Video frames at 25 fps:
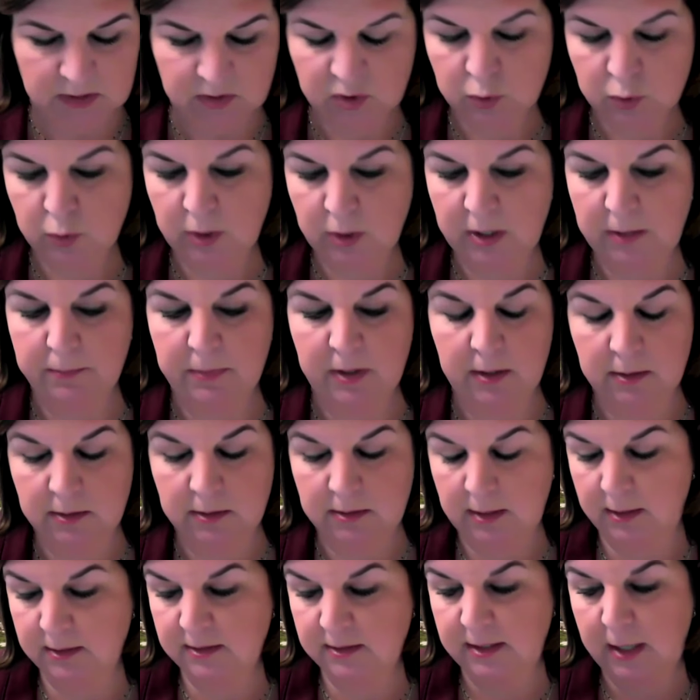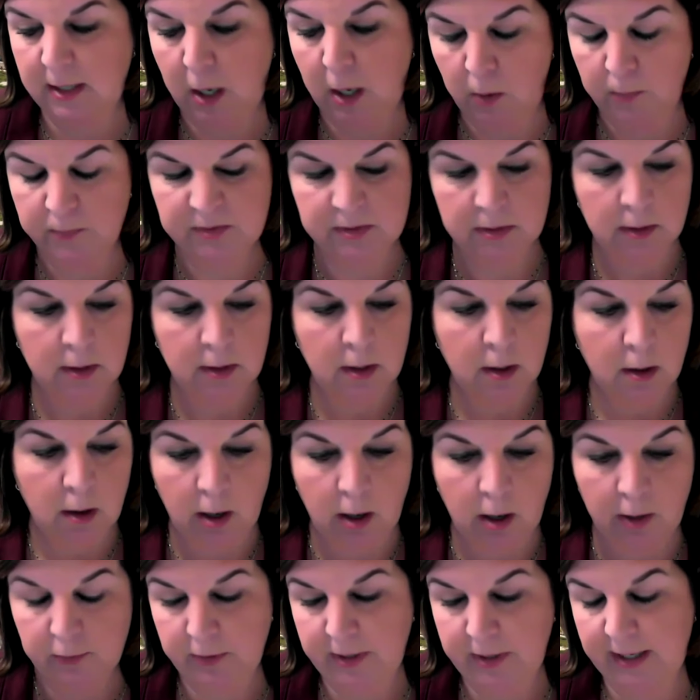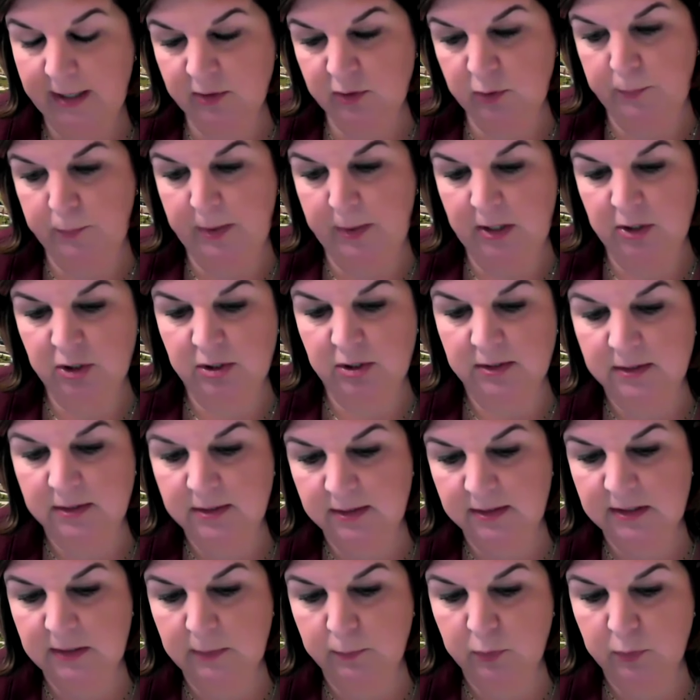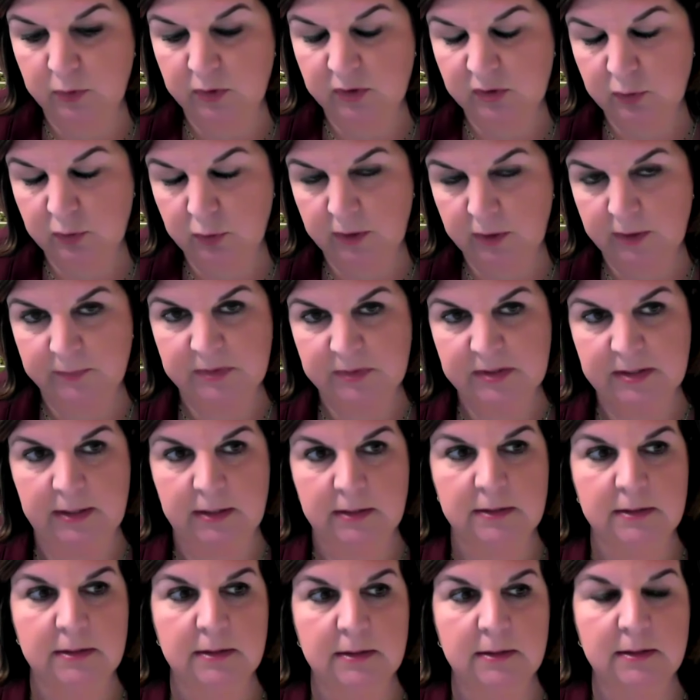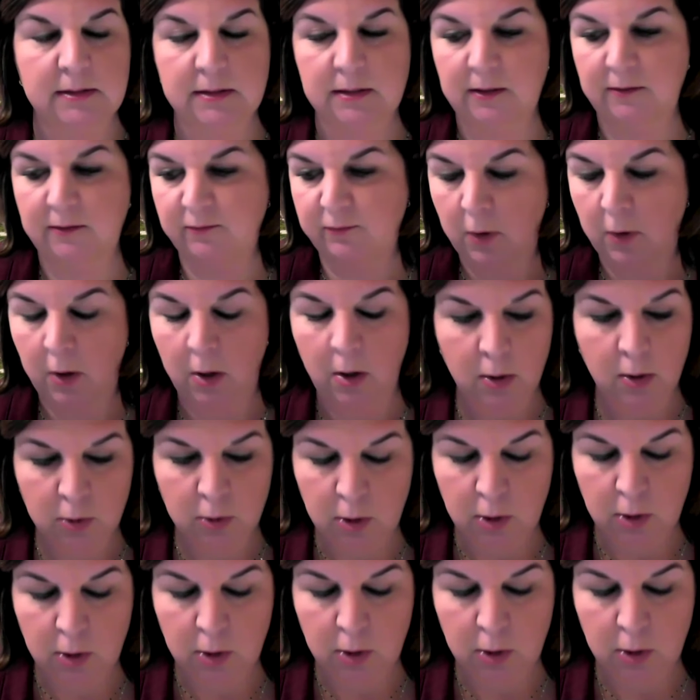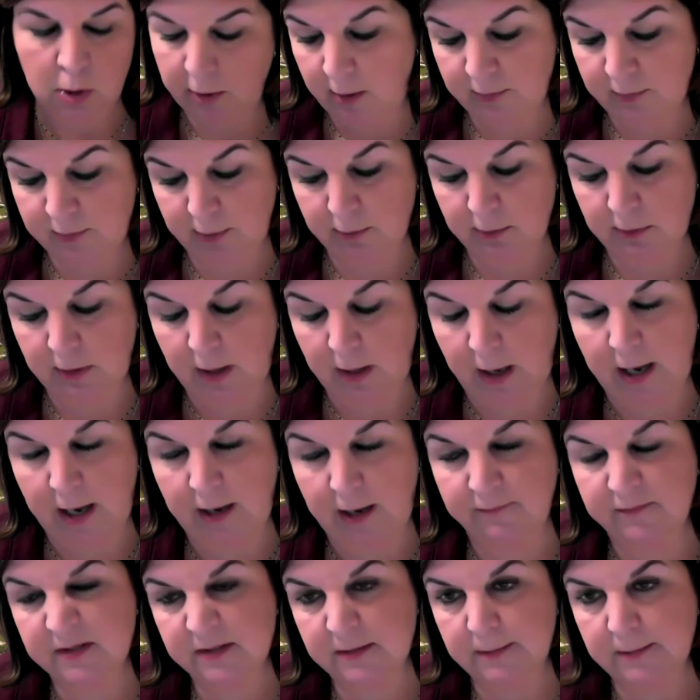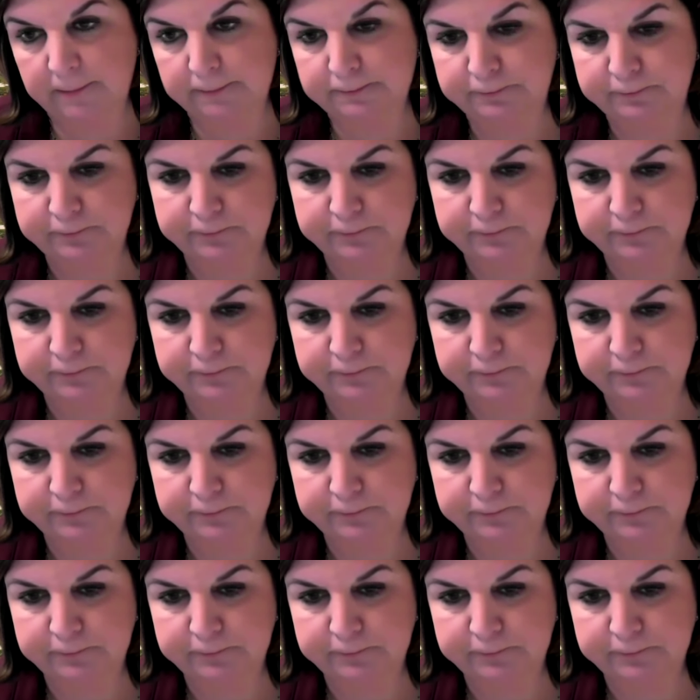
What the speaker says: this treatment has helped other cancer patients in similar circumstances live longer, healthier lives.